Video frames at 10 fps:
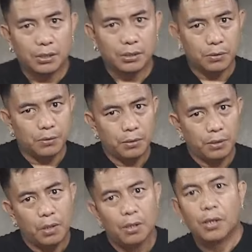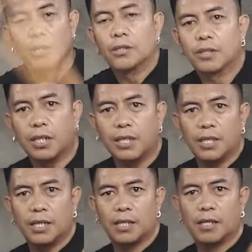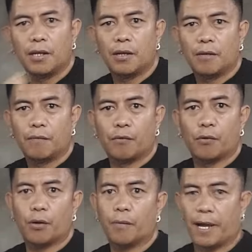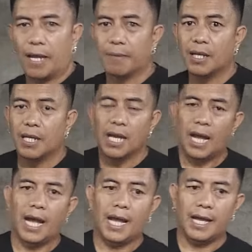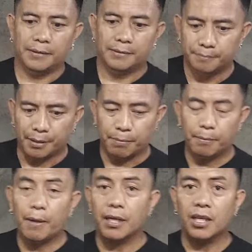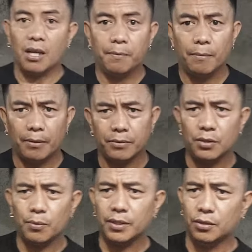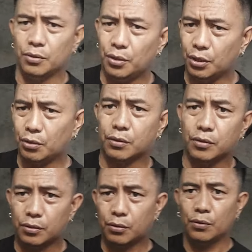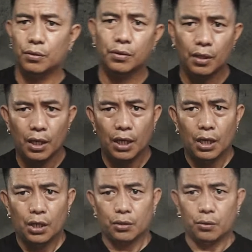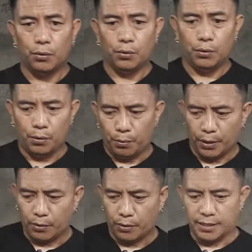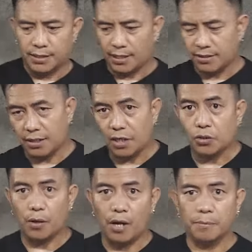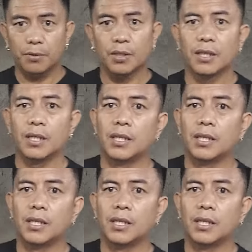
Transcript: 2, 3, 4, 5. But be very careful about this one. So you need to what do you call this? Stretch your arms